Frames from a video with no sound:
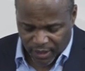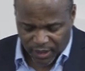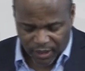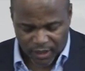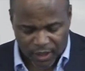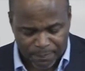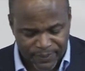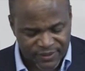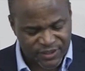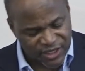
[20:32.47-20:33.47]
a
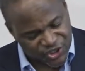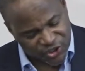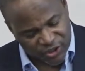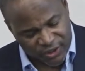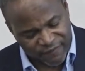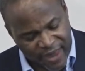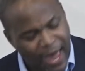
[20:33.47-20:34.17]
position of